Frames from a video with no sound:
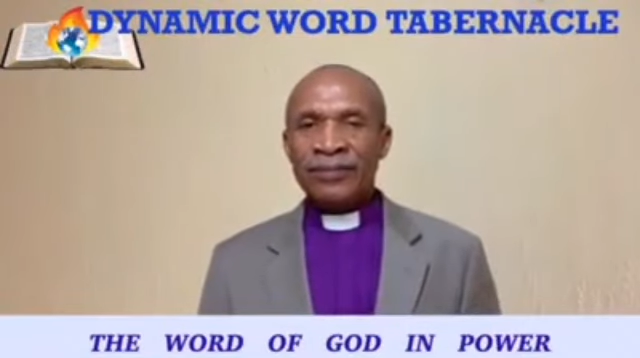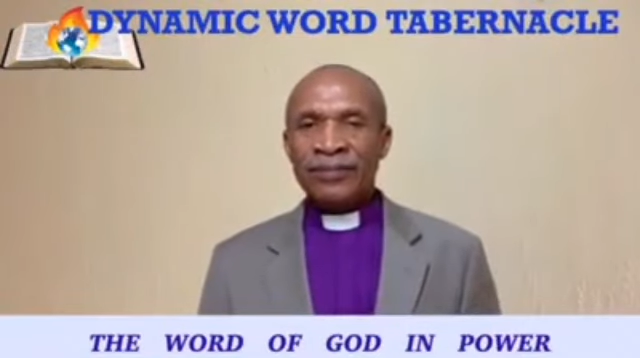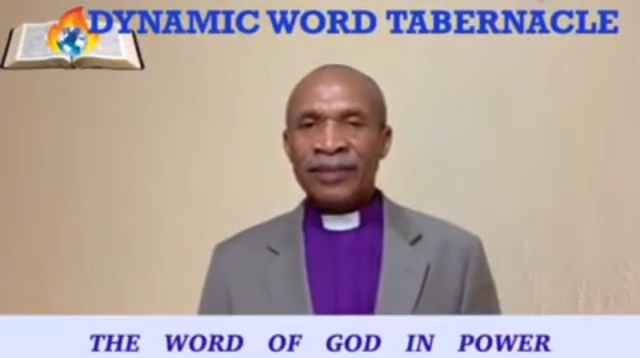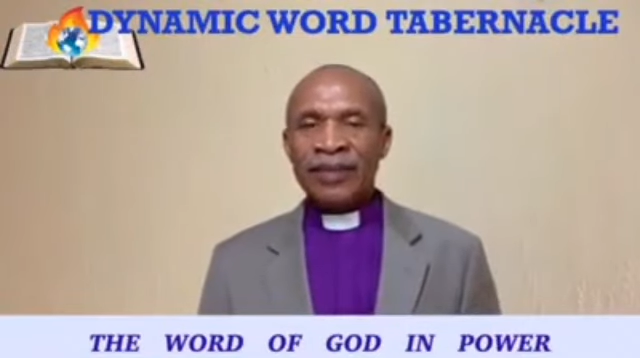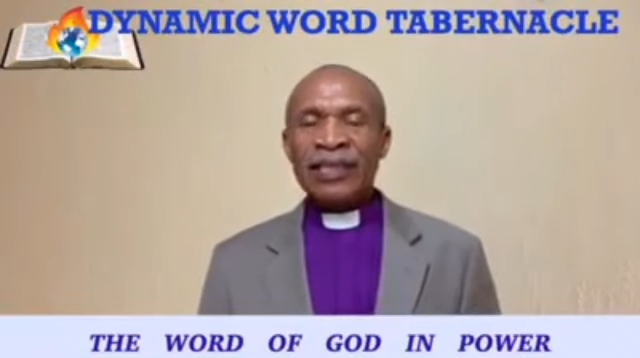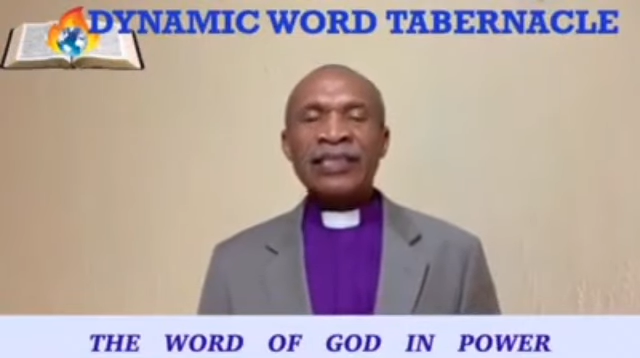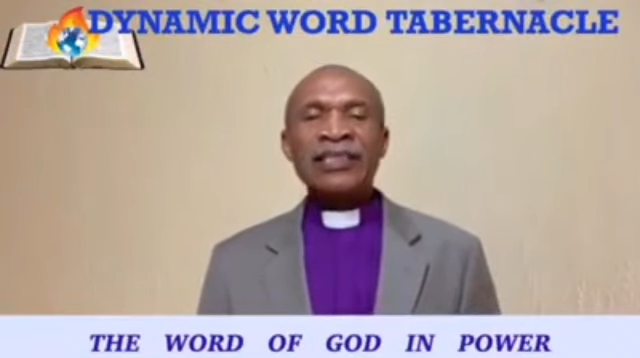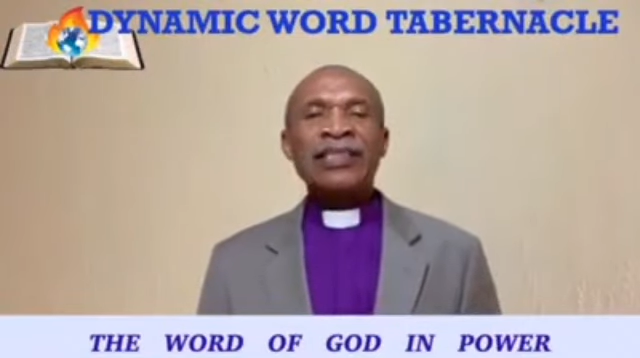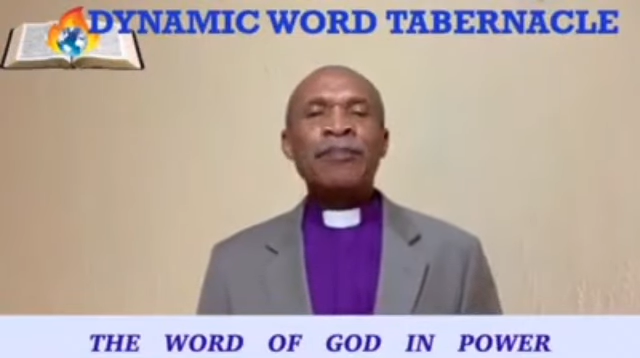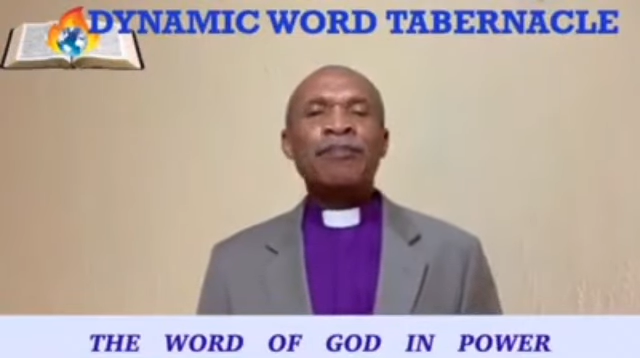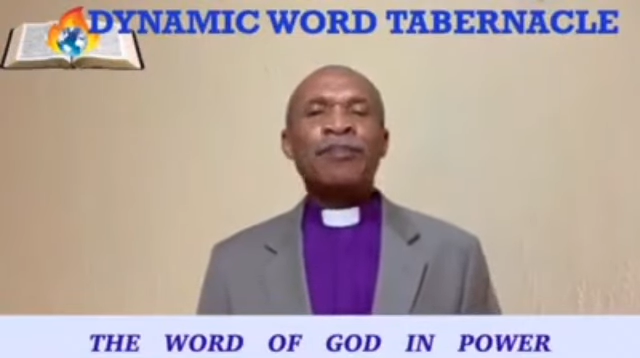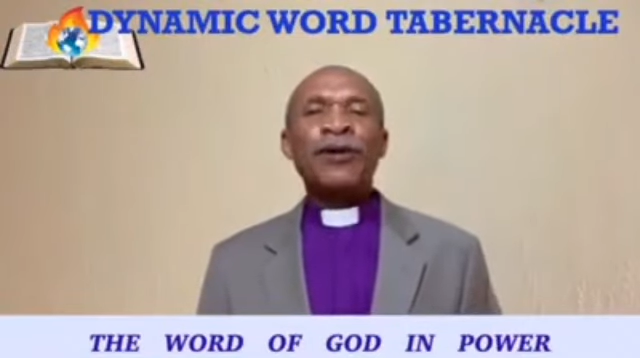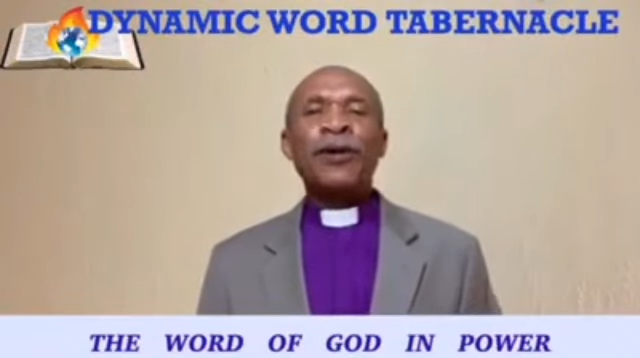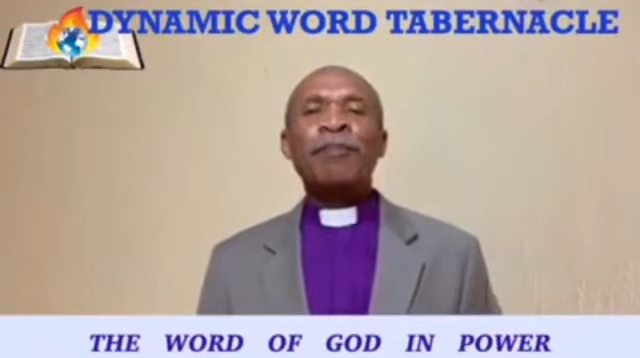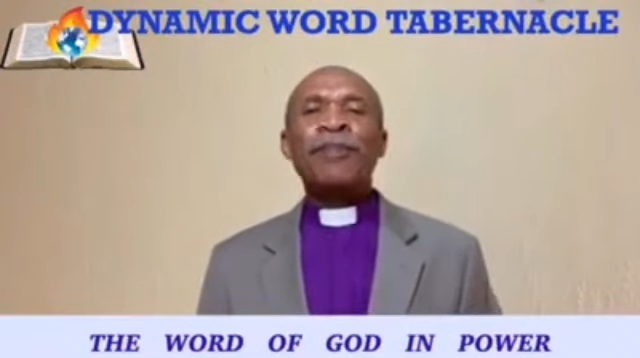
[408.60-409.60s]
There is a
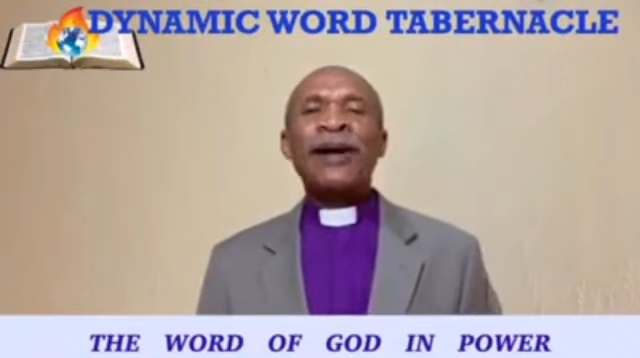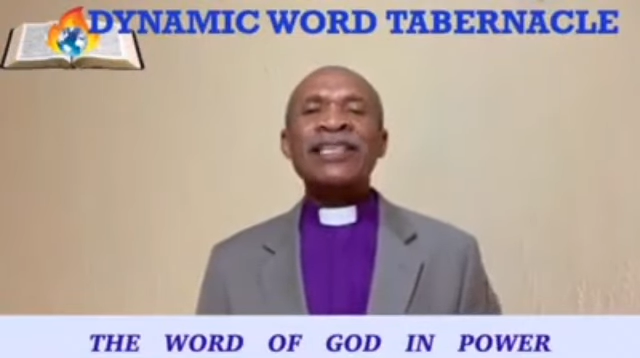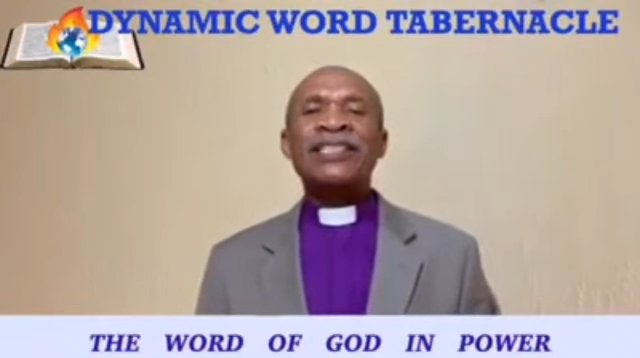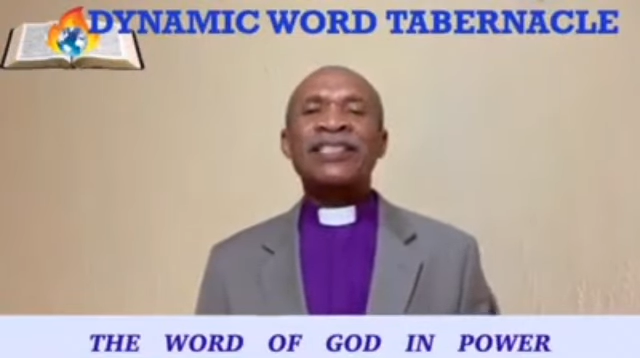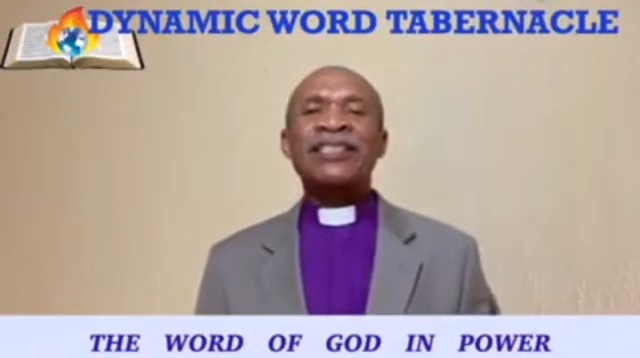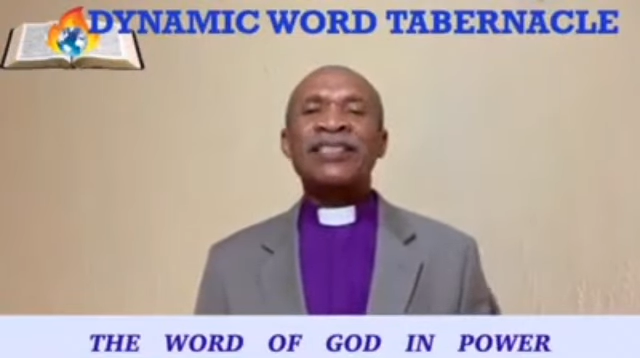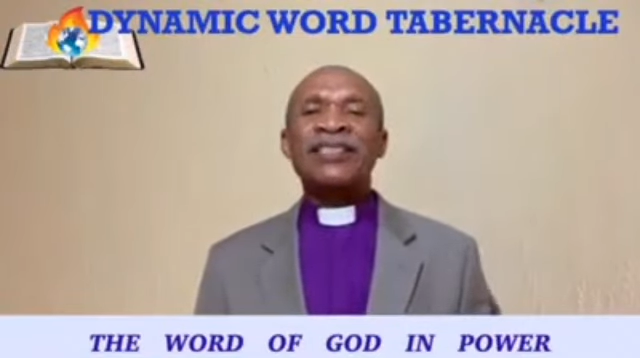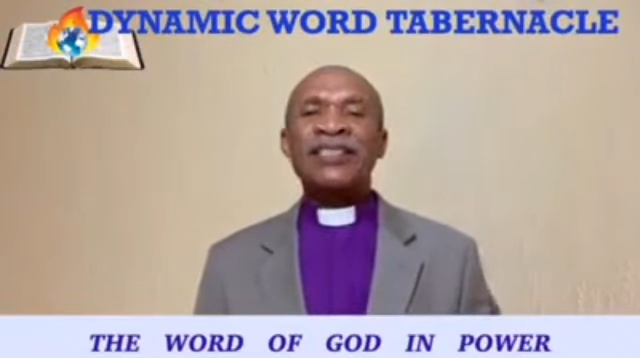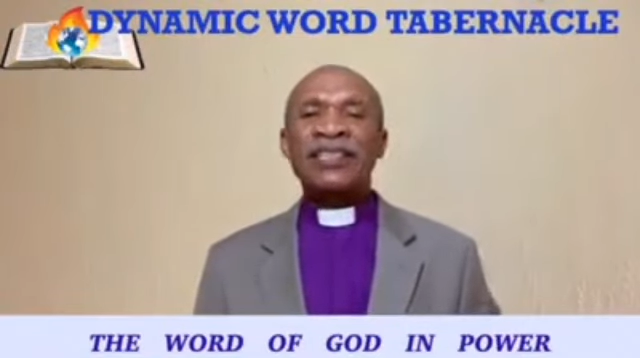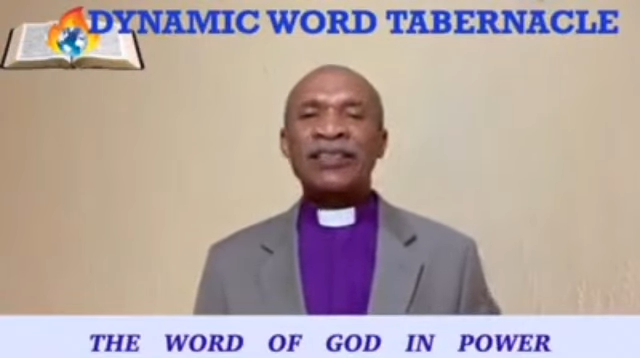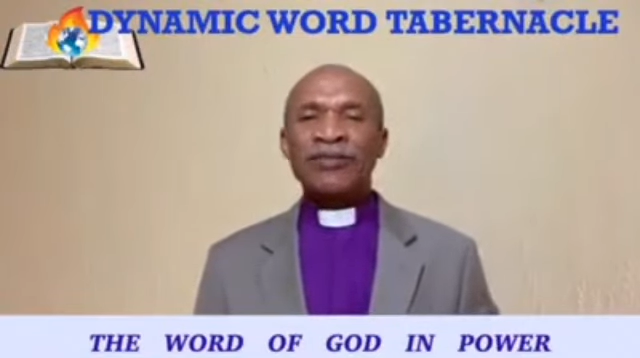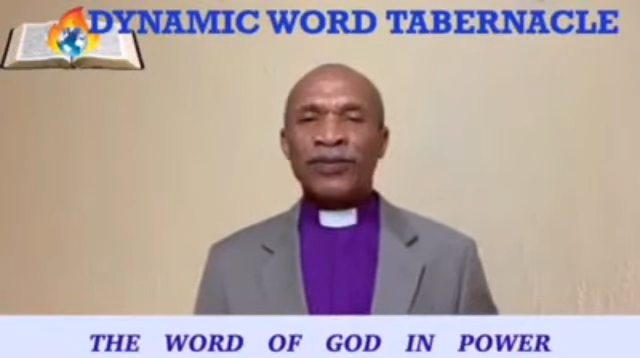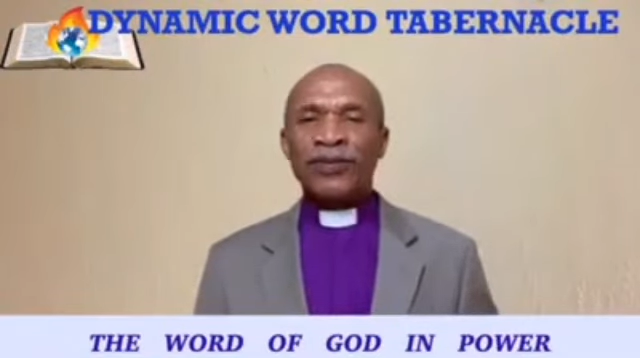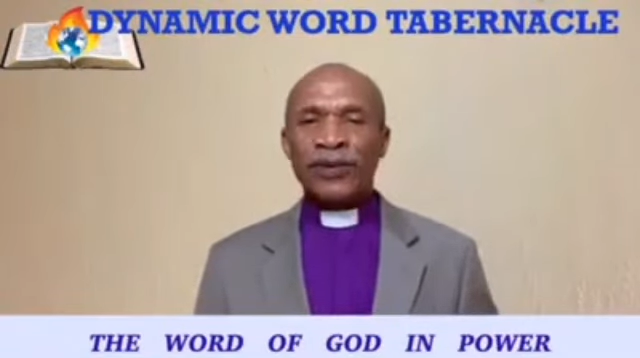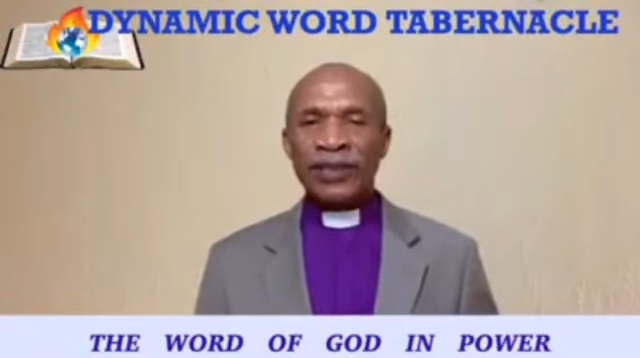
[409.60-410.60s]
proper
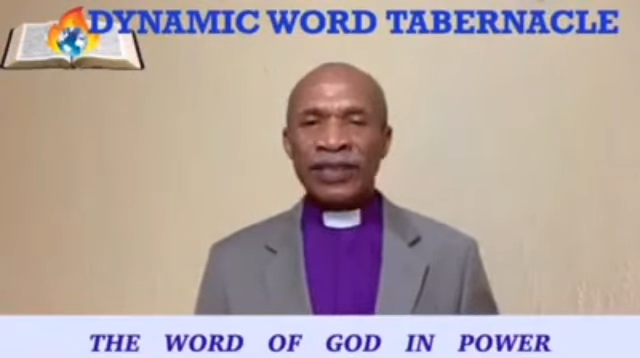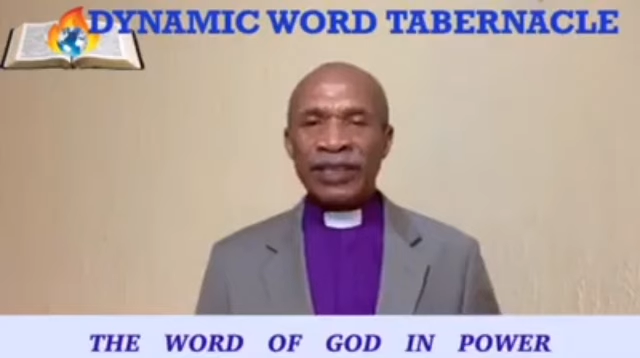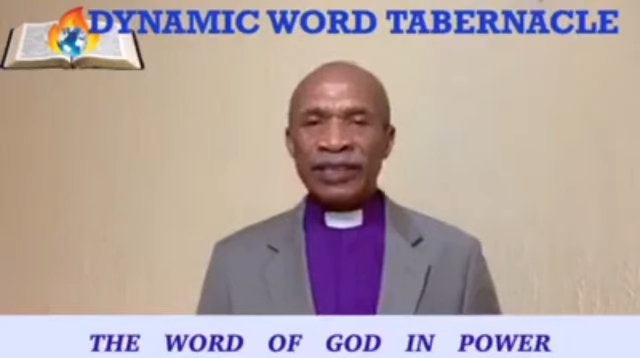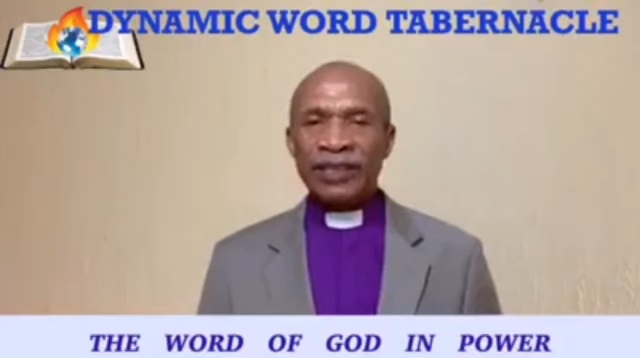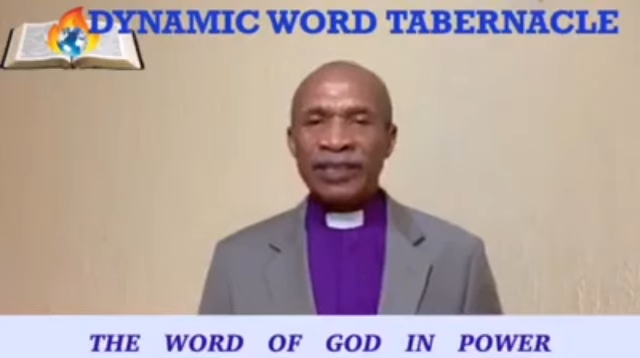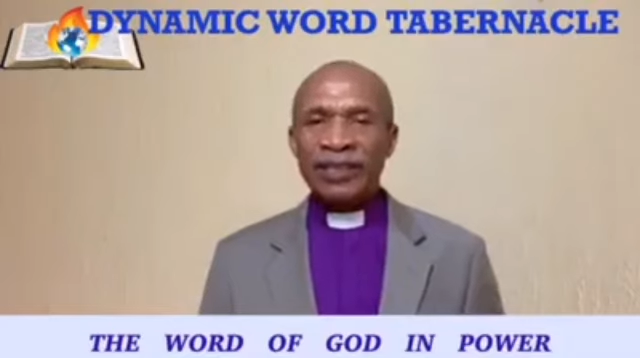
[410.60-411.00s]
season for it.